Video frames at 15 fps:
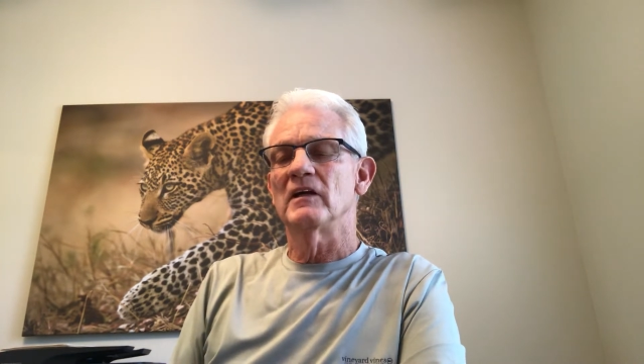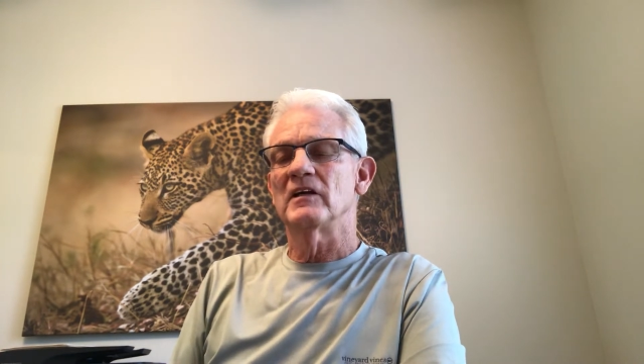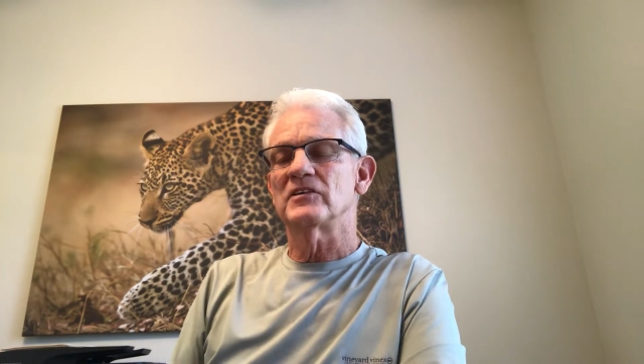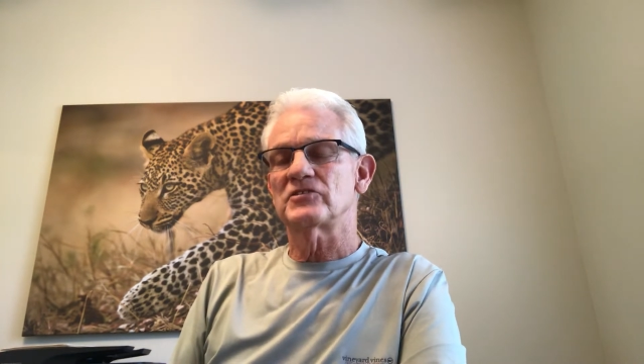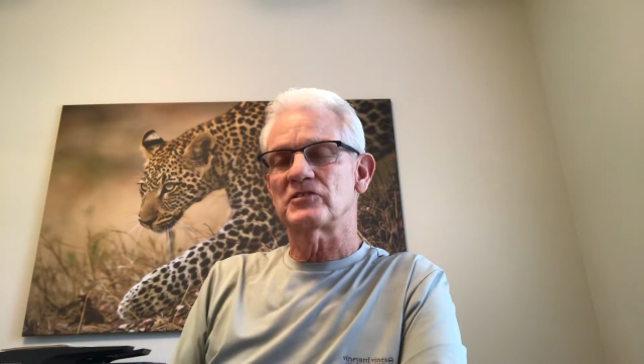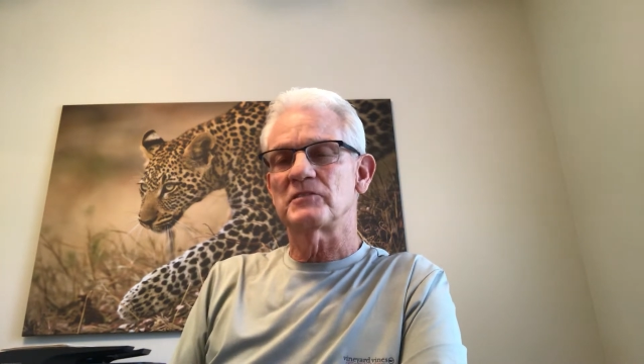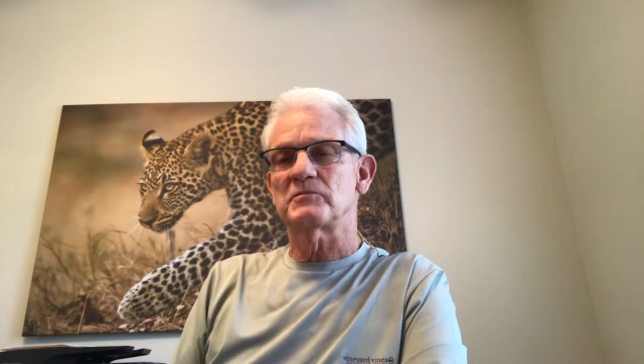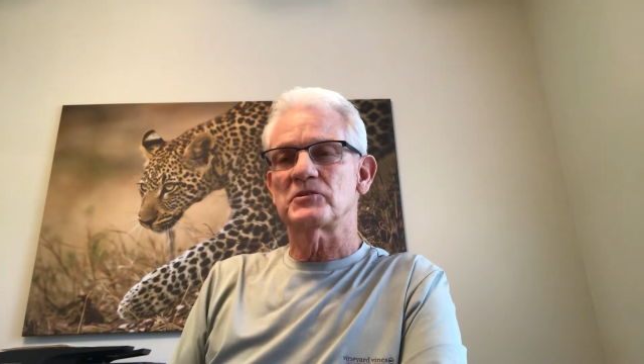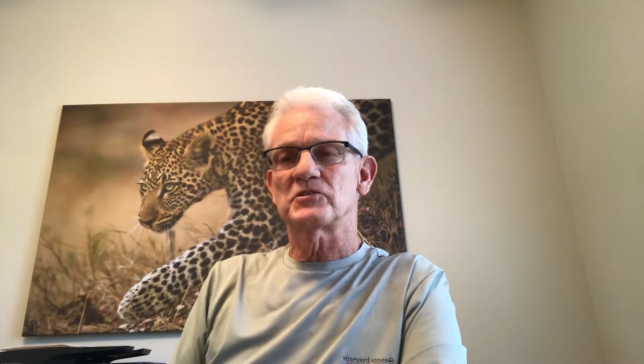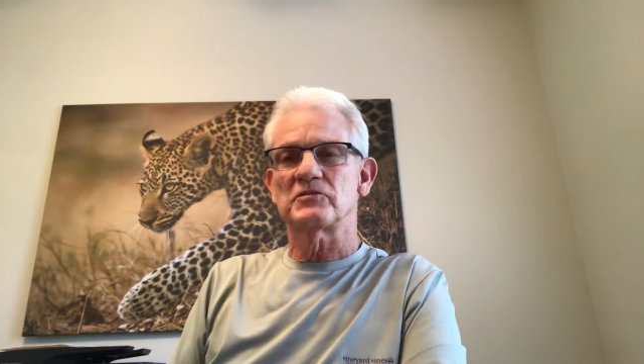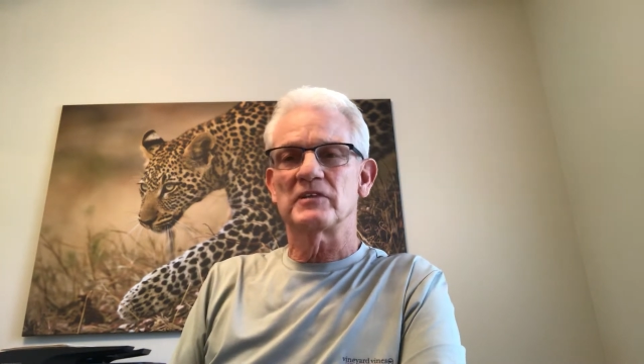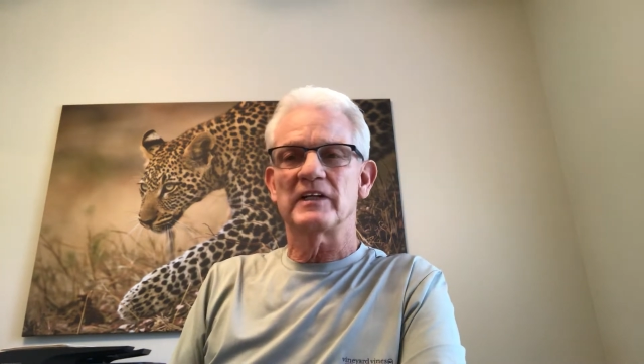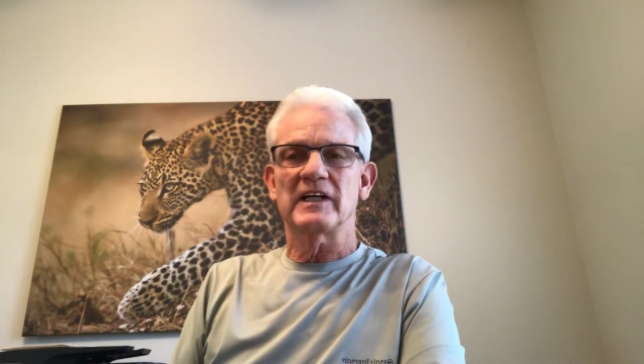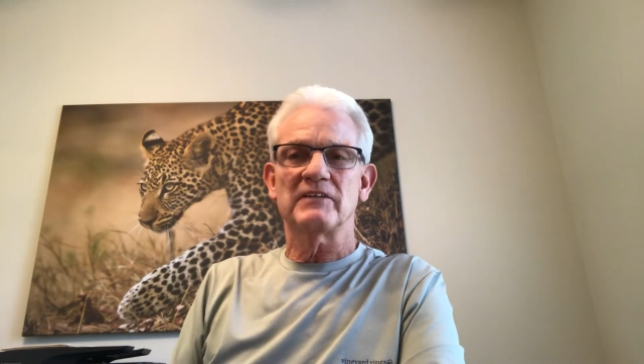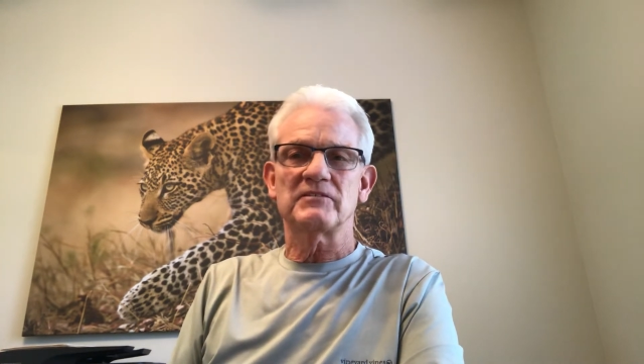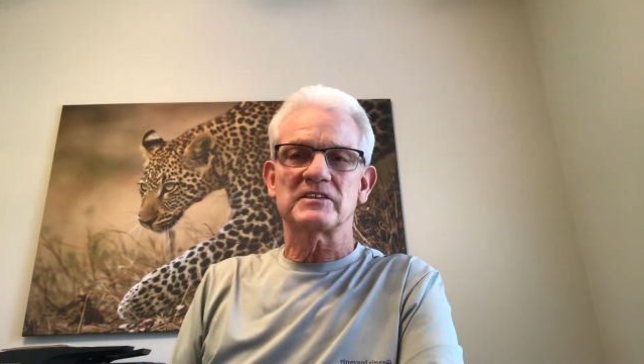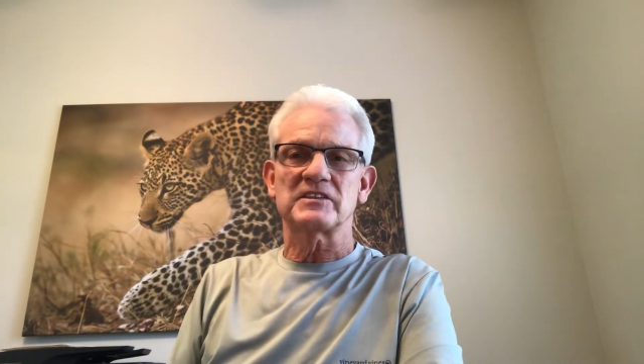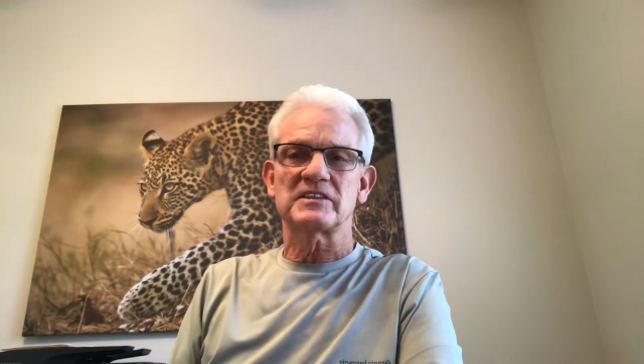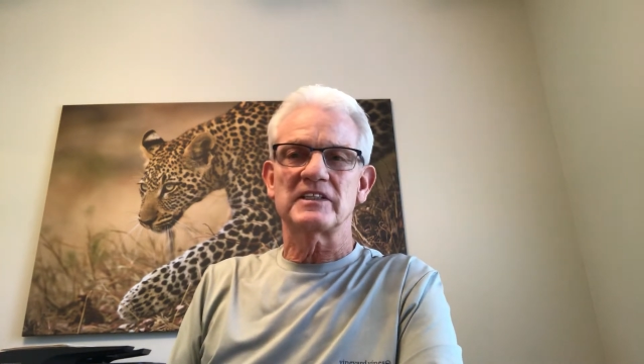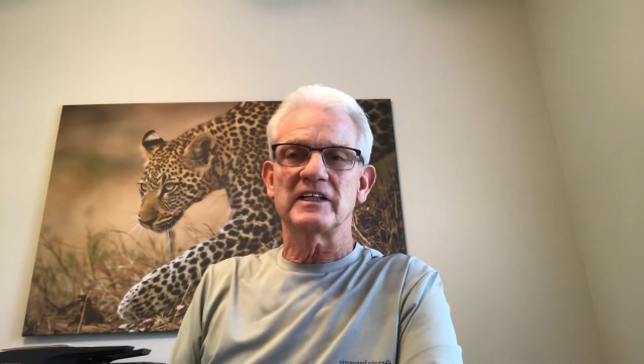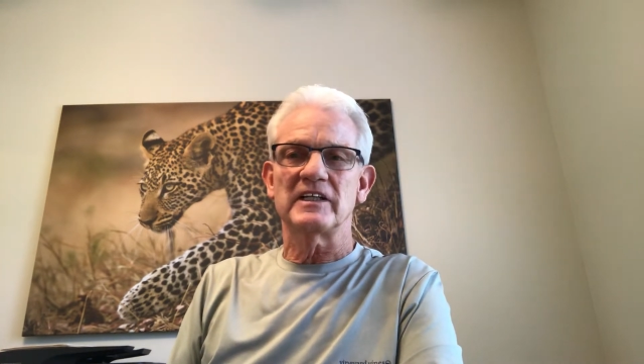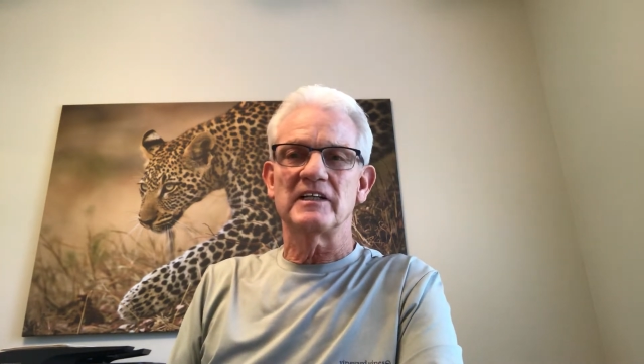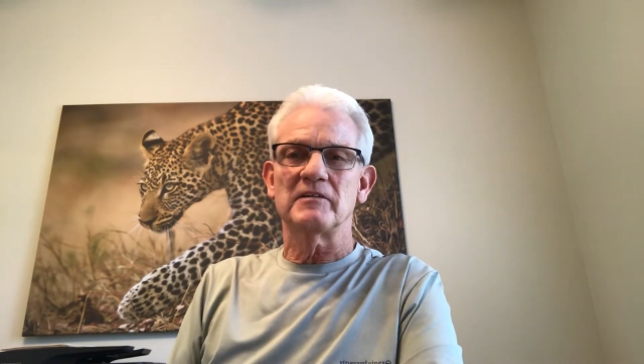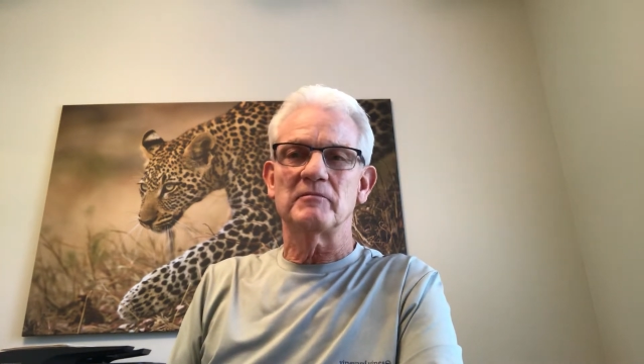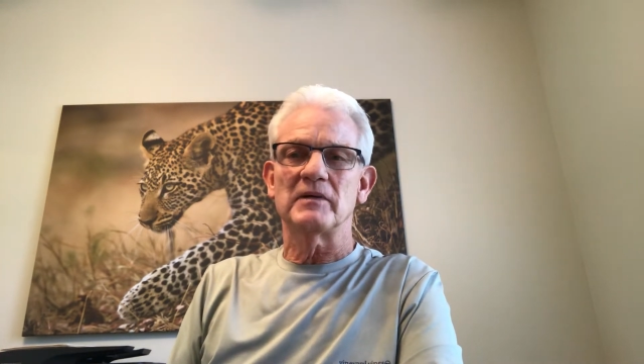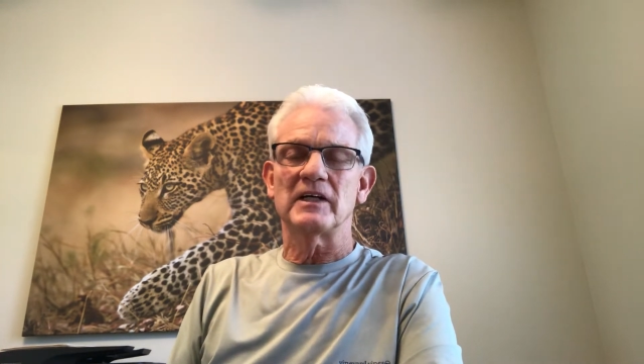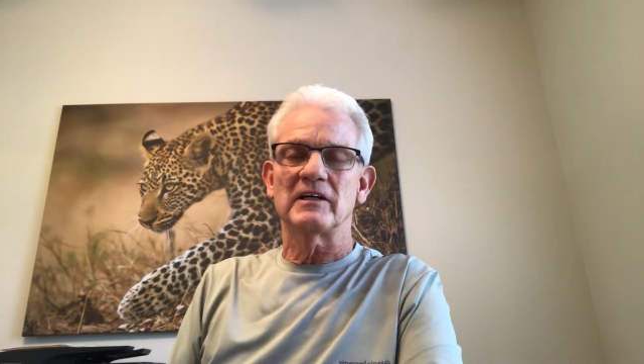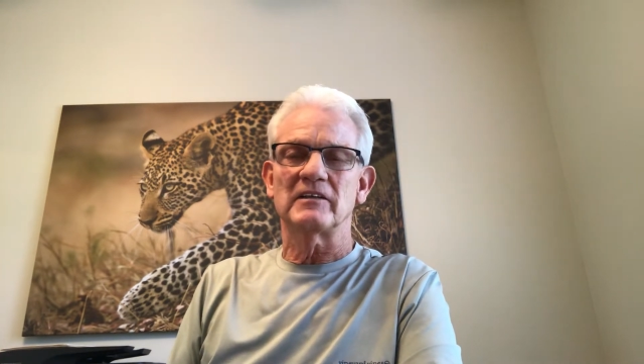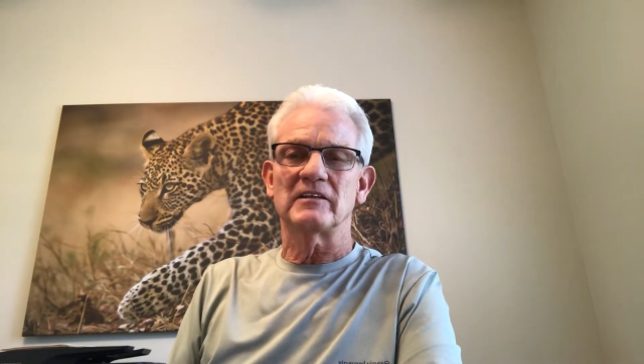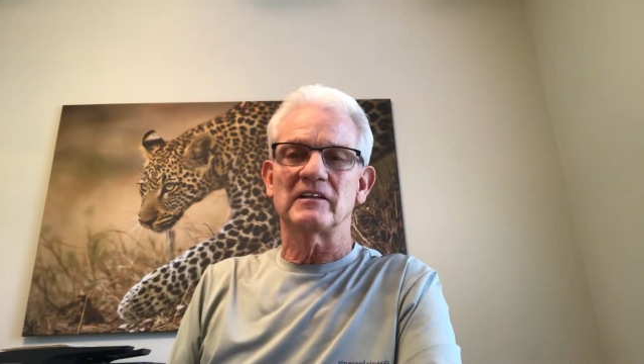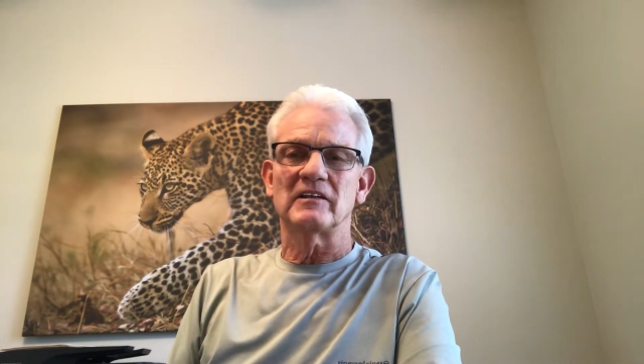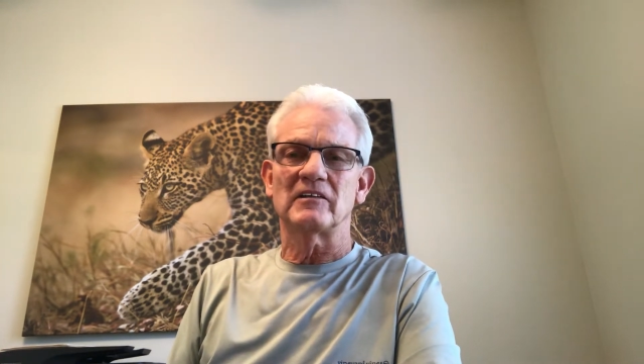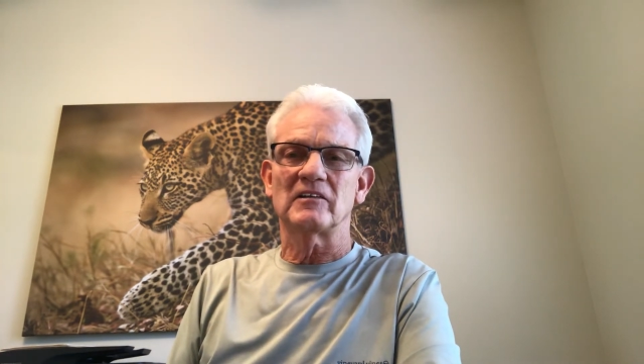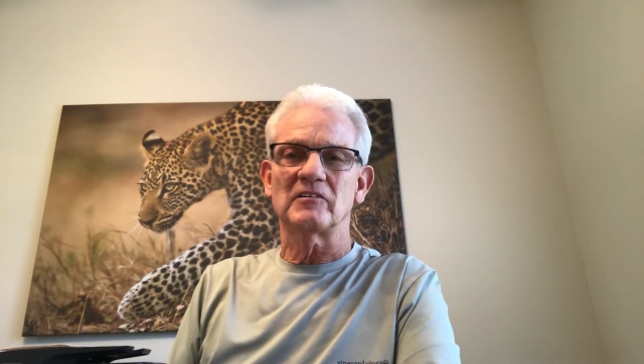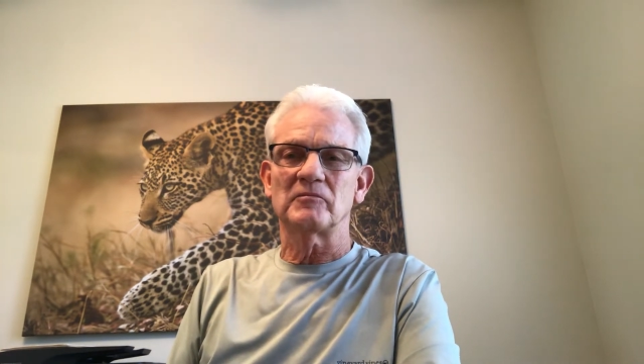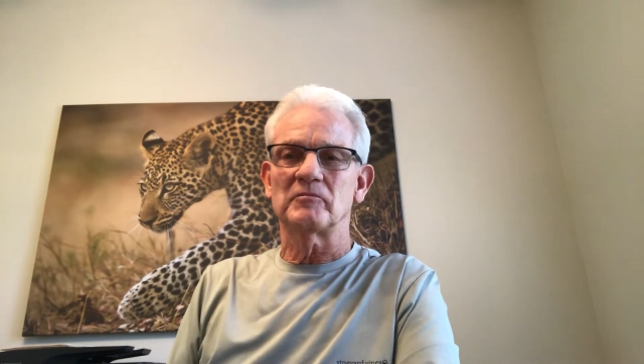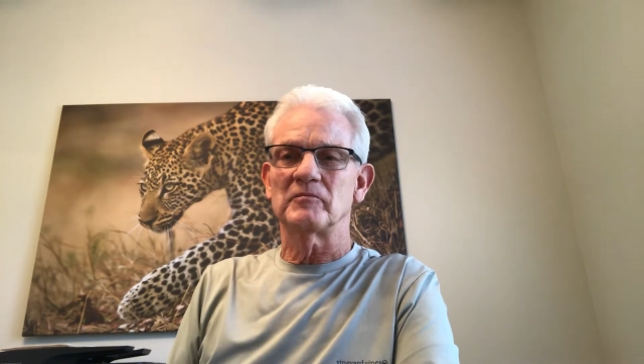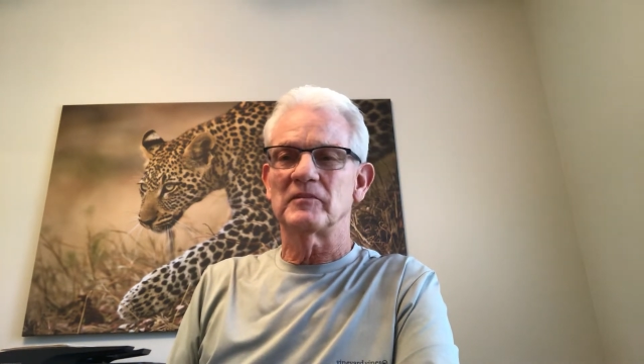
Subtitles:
scriptures really have to say about our